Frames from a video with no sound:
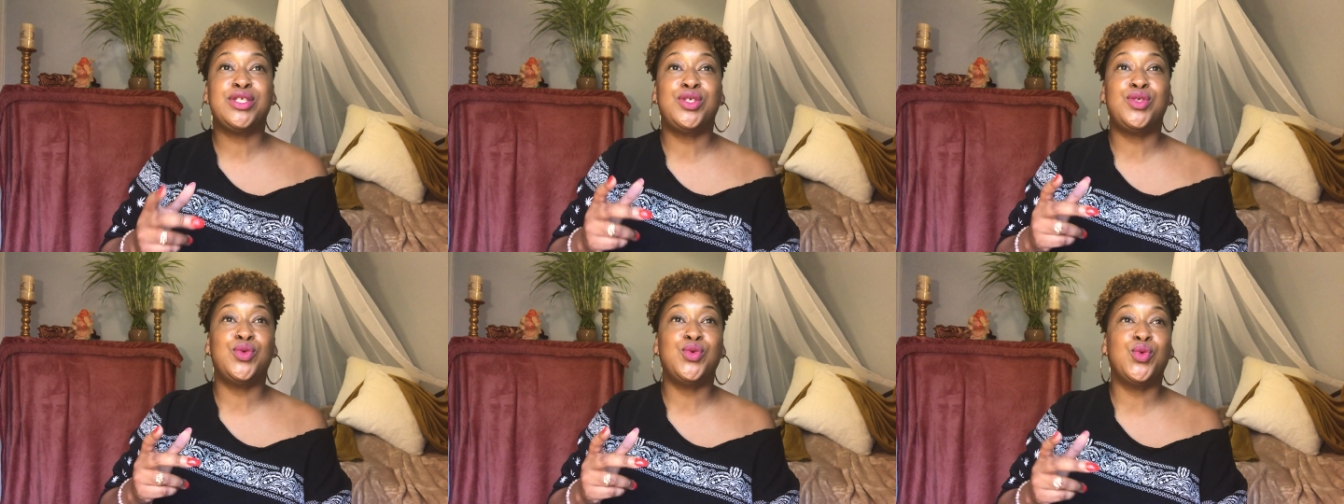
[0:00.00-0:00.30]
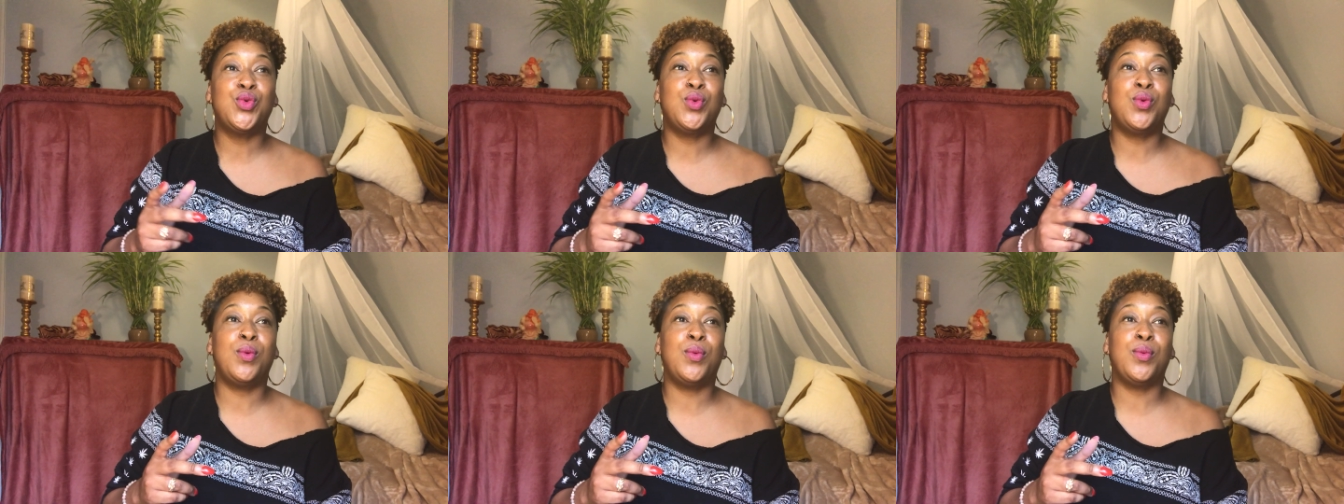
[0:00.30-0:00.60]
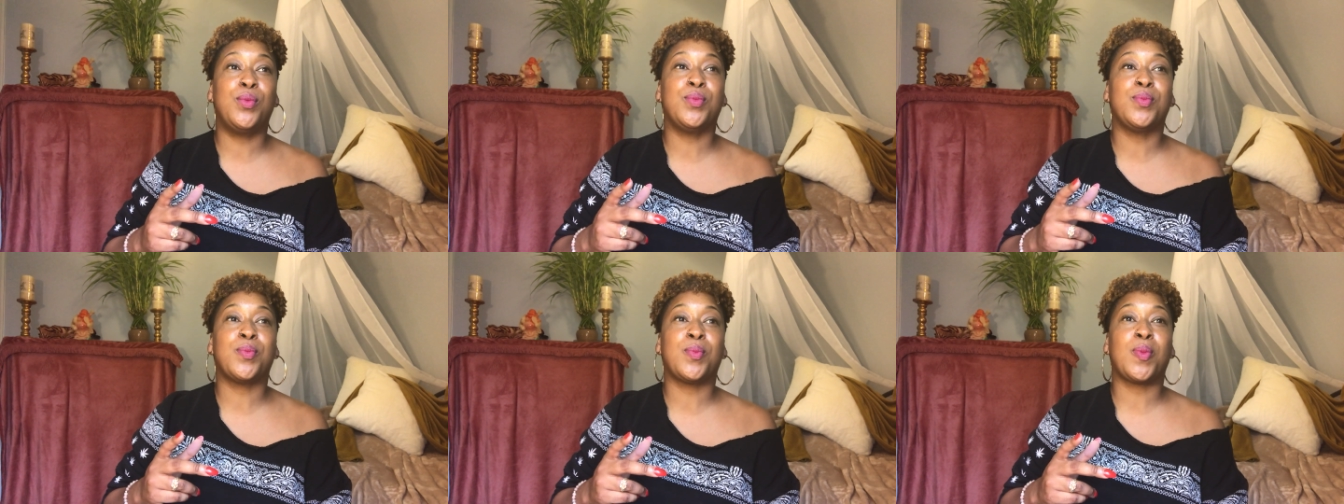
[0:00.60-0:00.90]

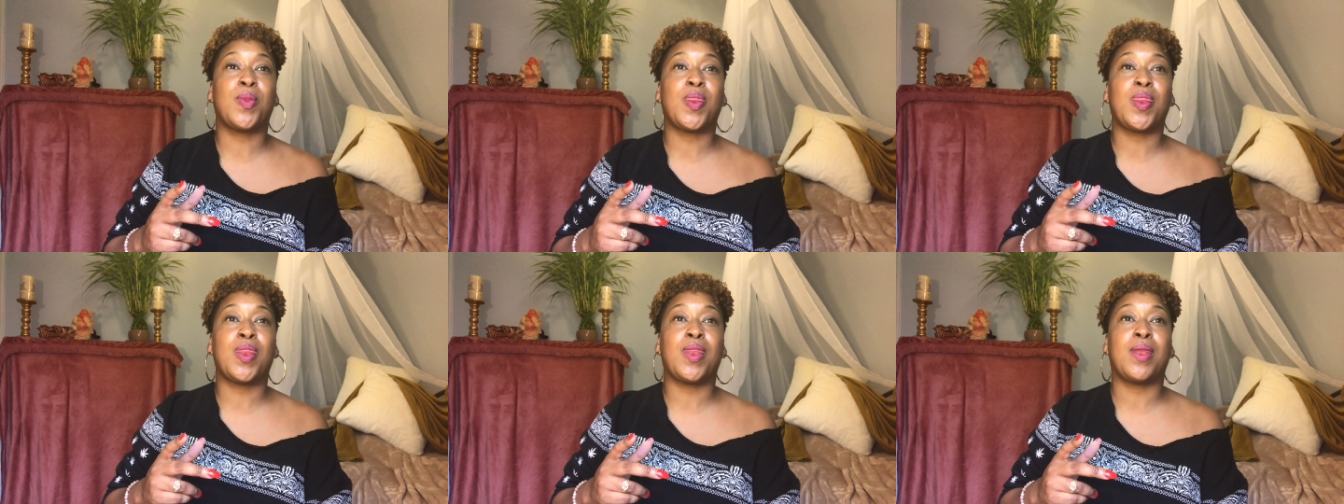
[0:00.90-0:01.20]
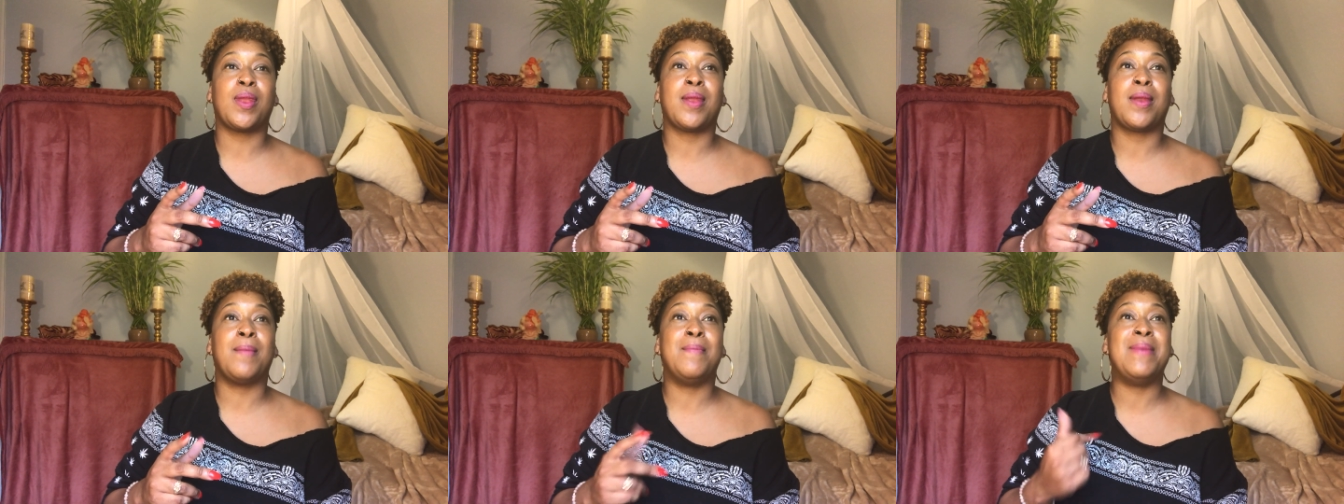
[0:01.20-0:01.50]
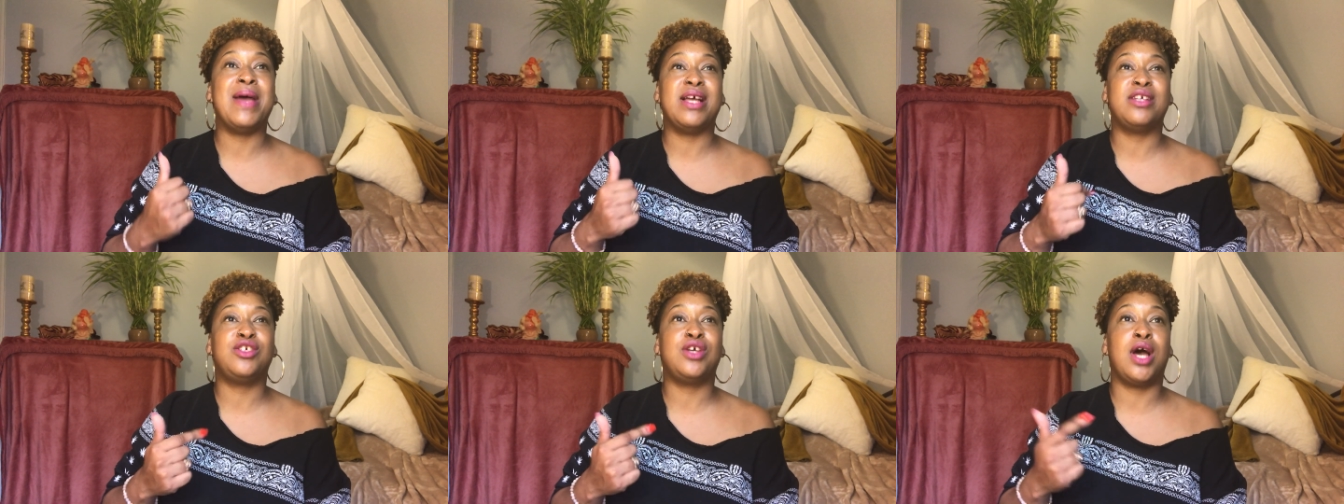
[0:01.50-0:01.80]
to
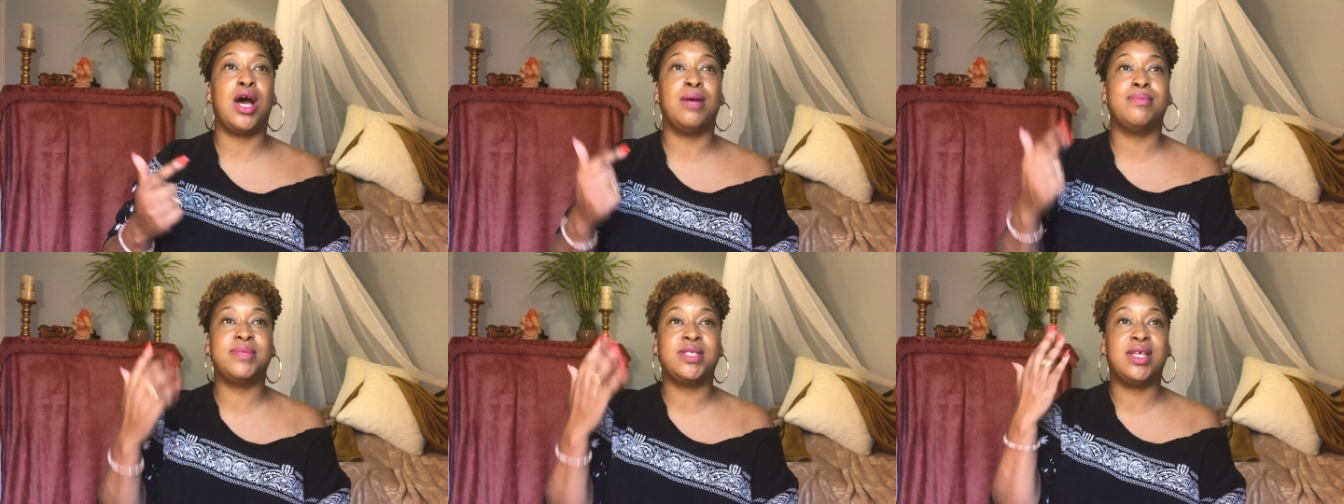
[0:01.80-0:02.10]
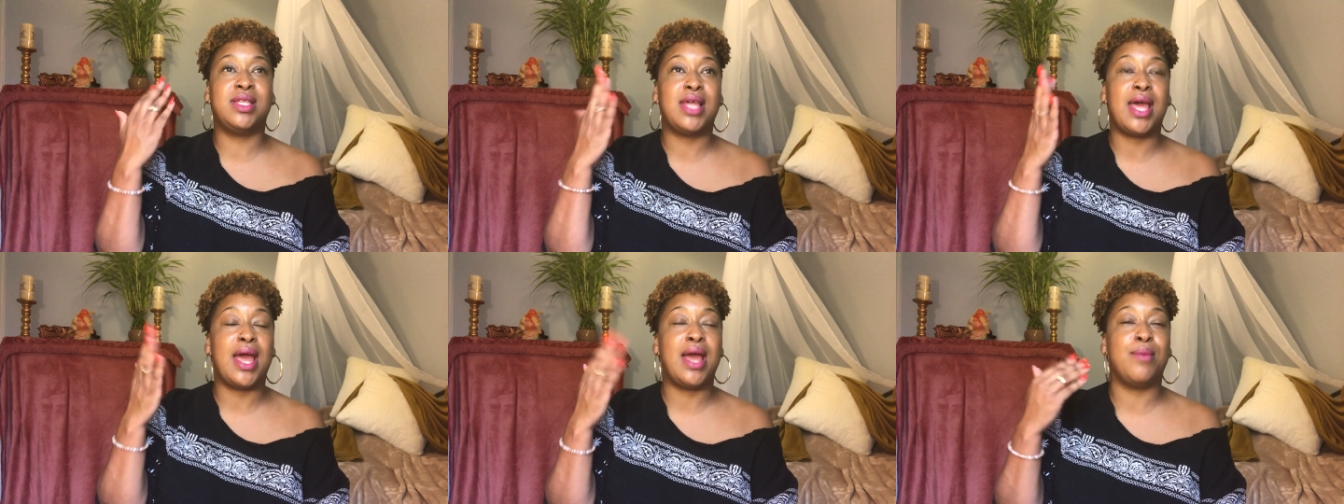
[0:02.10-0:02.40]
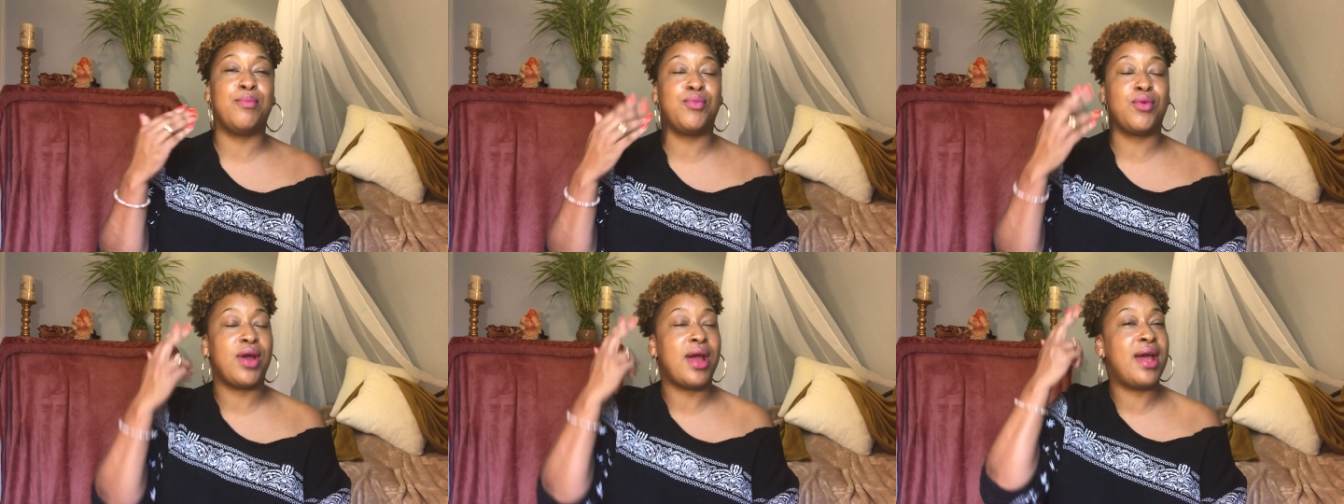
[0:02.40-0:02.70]
match up to the
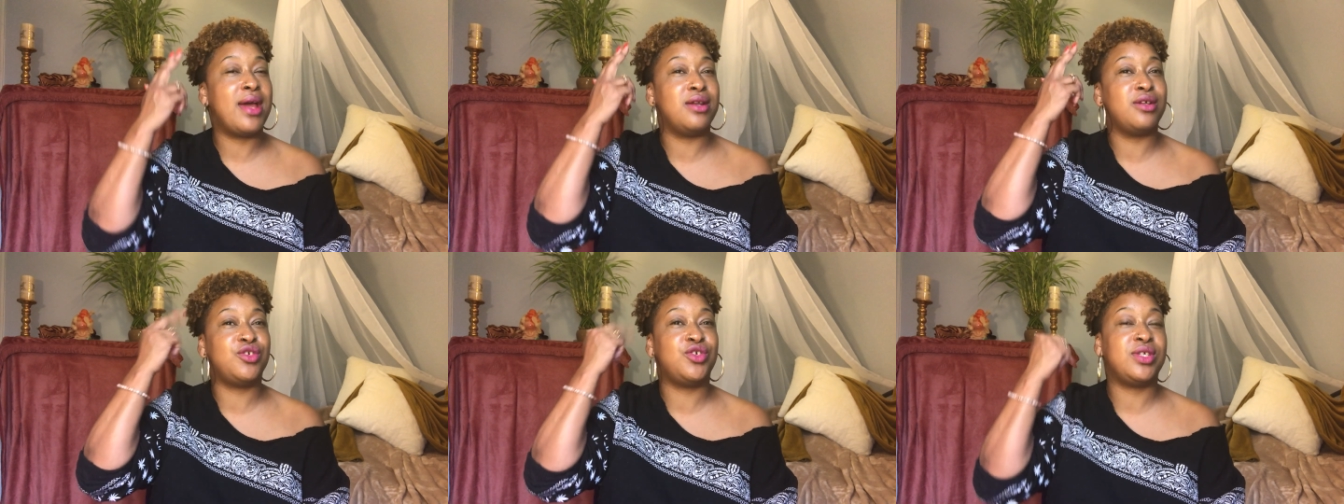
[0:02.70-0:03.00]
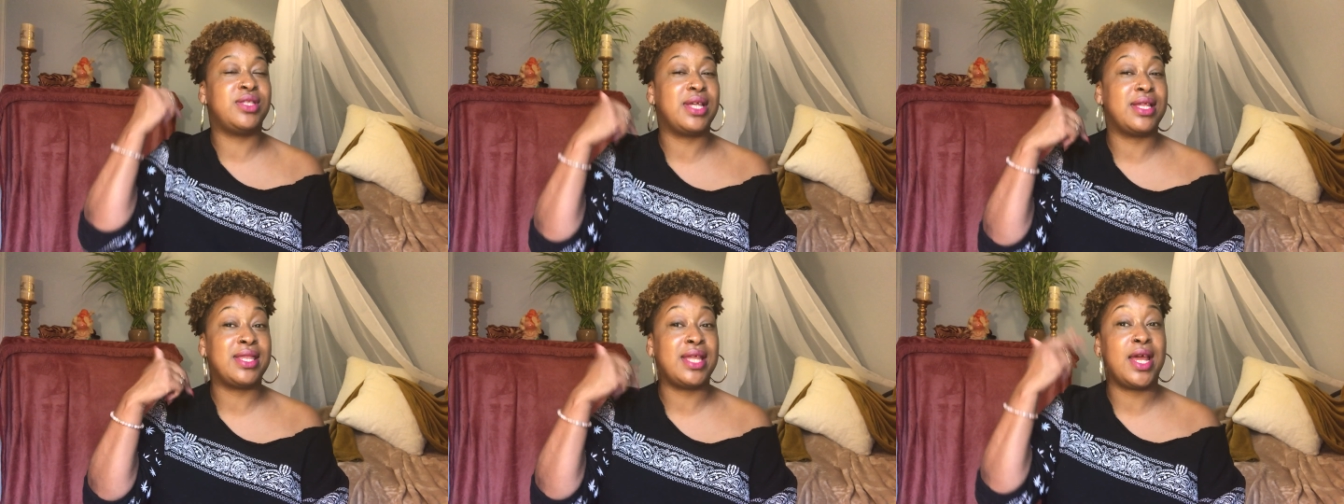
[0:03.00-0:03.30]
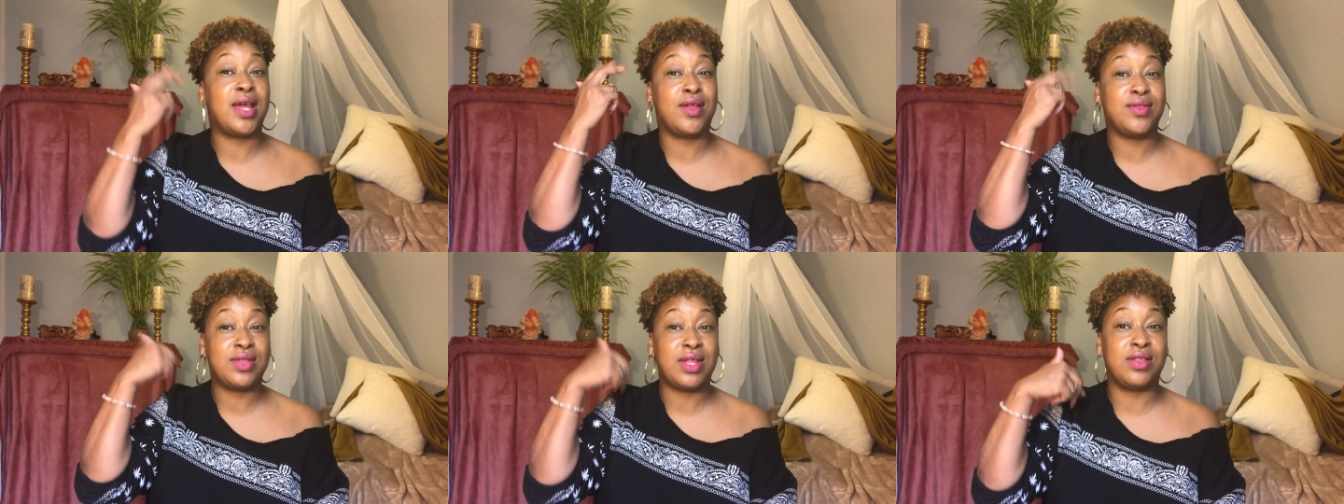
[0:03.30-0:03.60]
emperor energy that
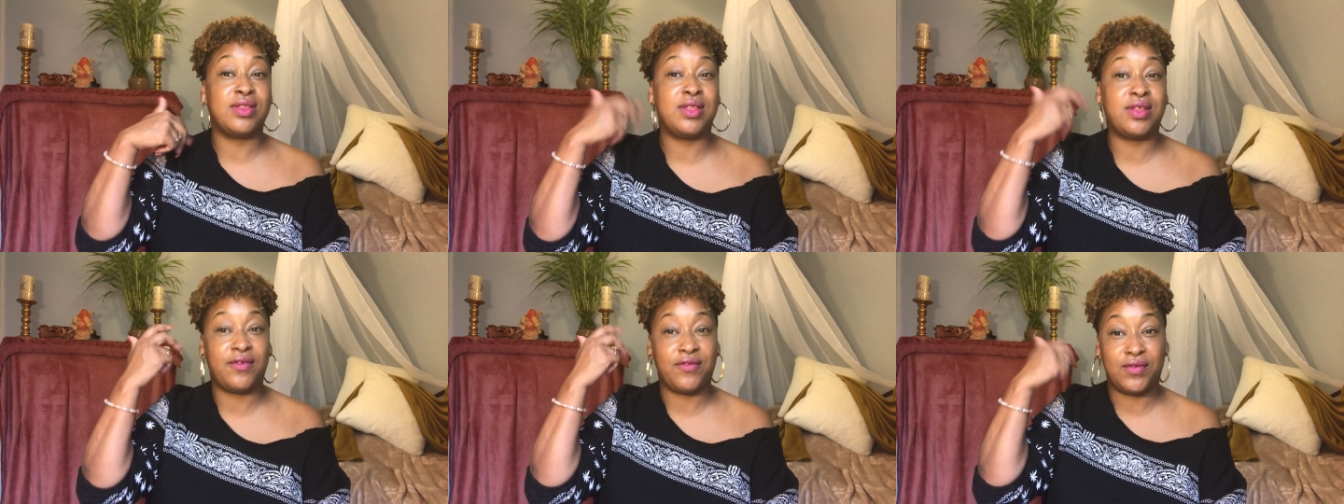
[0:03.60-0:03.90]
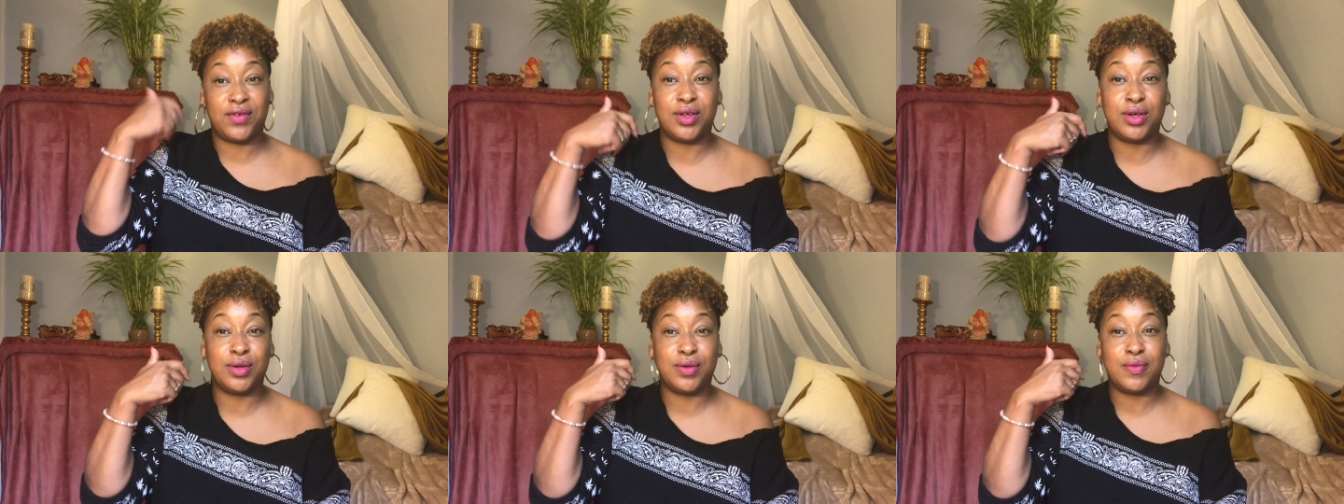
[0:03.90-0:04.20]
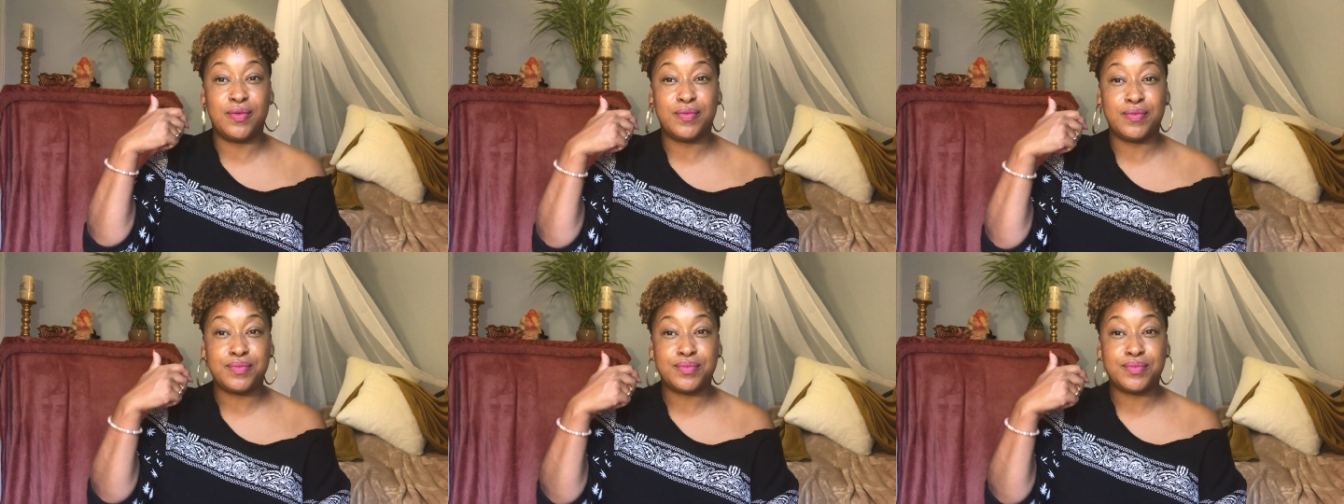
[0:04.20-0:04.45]
they that they feel.